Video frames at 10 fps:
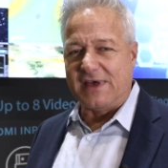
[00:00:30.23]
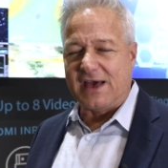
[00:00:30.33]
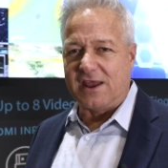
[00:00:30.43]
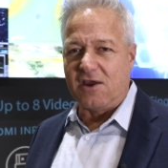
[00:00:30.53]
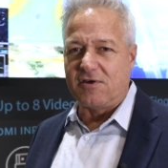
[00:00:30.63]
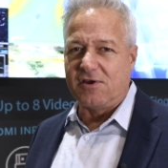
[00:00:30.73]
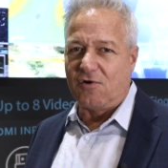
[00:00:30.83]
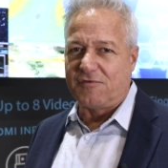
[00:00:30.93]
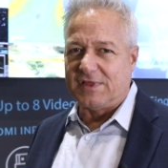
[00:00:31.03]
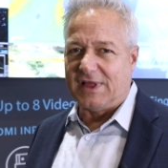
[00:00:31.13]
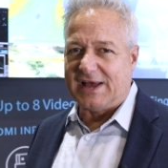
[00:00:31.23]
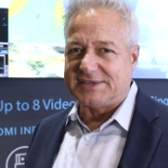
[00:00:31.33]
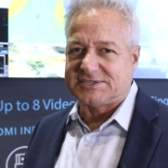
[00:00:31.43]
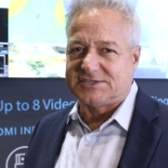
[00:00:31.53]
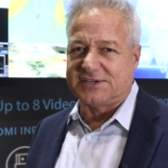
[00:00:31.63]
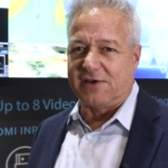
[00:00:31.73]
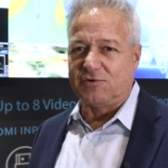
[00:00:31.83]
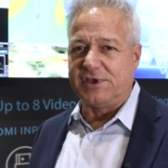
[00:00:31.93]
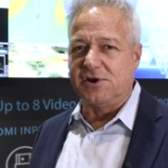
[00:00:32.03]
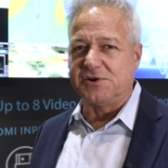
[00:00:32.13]
that area over the last
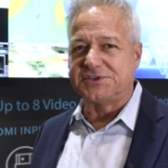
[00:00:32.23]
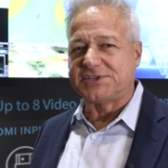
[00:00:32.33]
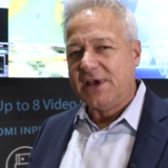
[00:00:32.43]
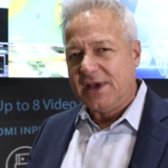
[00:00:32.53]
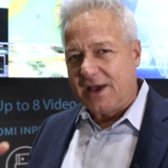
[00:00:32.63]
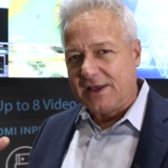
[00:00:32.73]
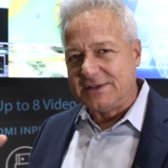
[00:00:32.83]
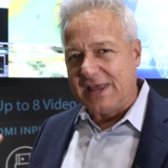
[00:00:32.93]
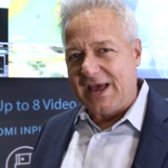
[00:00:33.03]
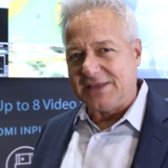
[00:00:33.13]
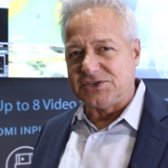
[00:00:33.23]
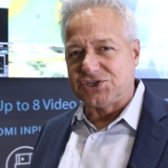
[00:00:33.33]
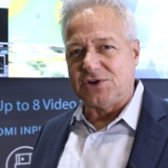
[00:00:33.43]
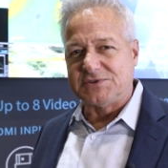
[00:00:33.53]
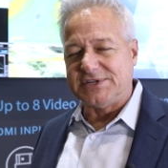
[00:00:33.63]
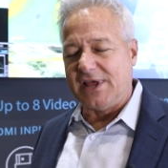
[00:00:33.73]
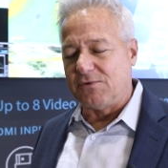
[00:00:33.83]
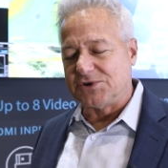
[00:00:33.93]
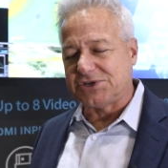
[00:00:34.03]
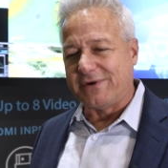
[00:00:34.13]
several years. And at the show
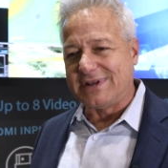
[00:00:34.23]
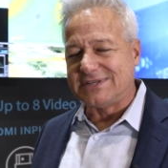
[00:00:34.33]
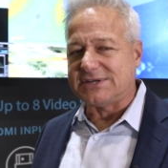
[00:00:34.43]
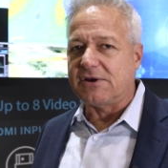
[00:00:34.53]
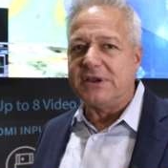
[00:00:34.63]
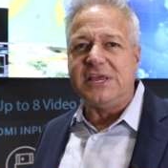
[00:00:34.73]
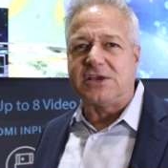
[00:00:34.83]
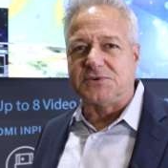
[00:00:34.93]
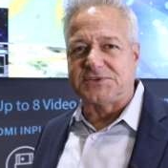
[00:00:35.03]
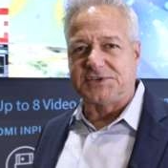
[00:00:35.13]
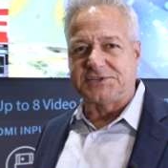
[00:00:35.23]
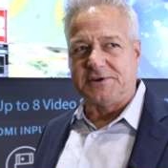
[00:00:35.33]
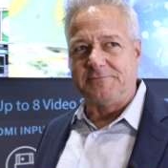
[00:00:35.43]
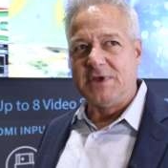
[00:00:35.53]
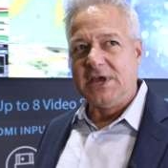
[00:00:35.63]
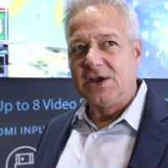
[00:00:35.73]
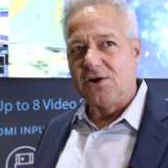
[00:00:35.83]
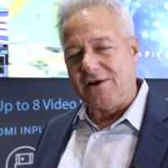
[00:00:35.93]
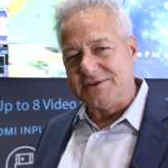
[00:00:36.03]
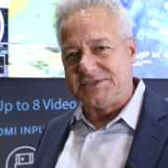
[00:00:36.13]
today, we're showing an entire ecosystem
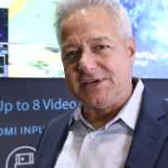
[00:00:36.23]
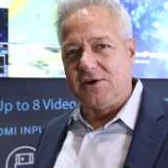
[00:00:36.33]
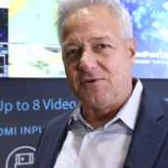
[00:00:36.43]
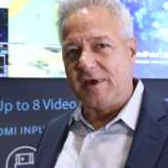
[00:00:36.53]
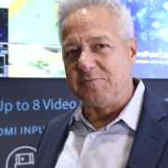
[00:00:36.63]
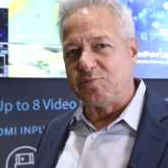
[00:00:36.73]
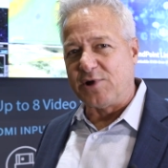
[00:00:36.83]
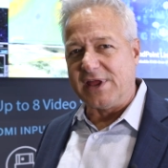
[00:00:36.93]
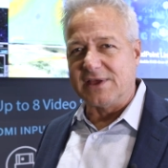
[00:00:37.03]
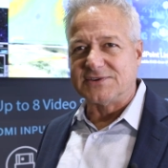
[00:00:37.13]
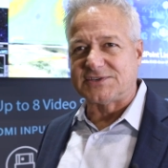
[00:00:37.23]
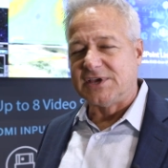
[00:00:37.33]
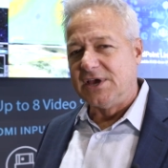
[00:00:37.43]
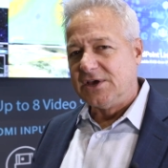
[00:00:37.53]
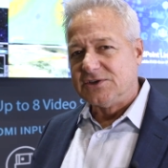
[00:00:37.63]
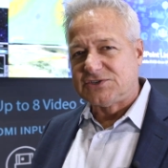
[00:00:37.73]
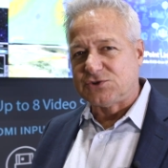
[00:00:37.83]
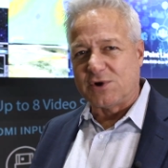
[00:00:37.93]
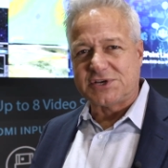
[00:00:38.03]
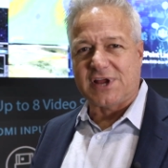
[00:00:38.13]
called Zio that brings
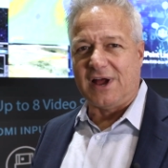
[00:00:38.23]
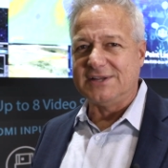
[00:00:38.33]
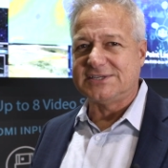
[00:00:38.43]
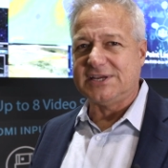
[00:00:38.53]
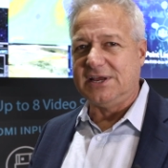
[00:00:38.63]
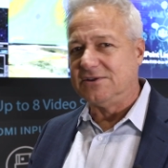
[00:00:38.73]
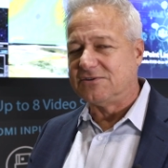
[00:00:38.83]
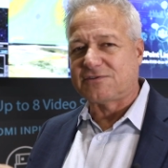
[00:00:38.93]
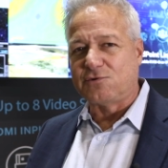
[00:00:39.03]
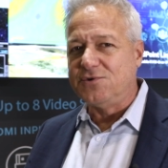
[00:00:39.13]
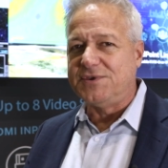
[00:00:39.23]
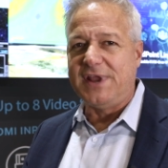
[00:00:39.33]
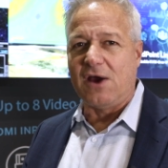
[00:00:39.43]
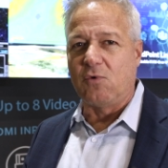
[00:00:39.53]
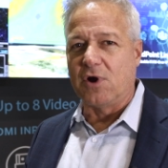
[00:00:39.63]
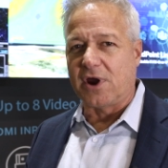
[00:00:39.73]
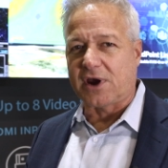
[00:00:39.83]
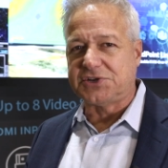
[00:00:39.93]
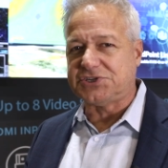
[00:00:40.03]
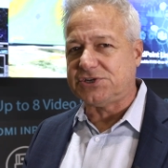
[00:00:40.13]
source content through the network
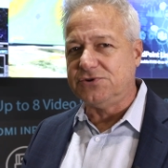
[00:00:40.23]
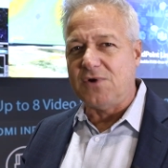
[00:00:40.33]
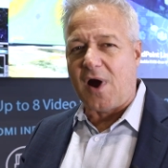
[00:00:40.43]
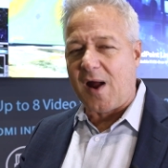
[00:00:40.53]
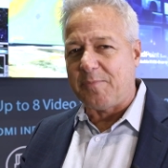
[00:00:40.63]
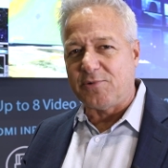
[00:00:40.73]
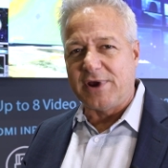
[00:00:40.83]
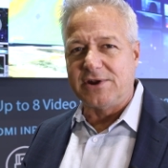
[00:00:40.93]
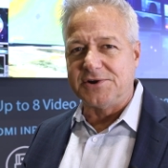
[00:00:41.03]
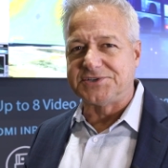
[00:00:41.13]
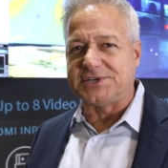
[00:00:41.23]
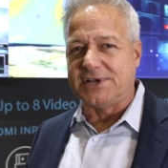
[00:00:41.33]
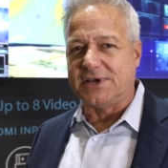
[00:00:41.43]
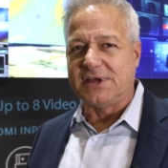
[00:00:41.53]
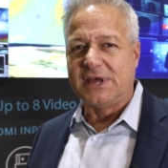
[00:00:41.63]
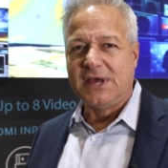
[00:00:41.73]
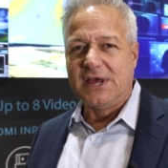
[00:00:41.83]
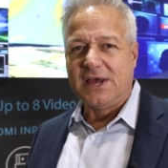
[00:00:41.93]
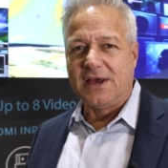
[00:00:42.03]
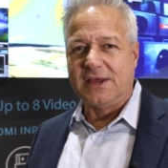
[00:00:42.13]
to operators in
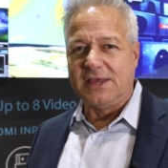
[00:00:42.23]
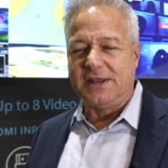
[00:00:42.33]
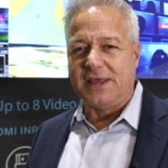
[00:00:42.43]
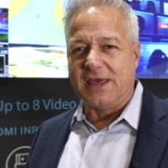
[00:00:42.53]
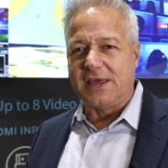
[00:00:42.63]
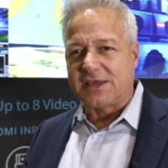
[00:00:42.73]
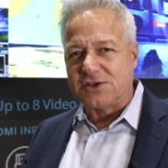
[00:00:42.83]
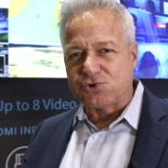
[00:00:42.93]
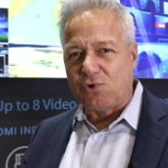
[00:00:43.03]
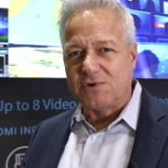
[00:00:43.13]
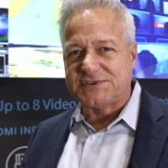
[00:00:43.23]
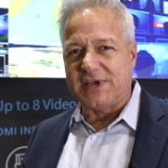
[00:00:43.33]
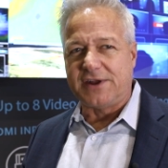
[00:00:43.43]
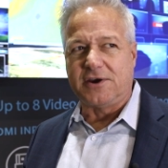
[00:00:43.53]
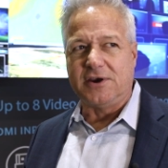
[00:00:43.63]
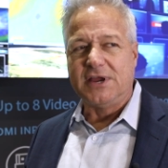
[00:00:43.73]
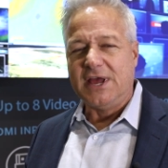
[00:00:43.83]
a control center,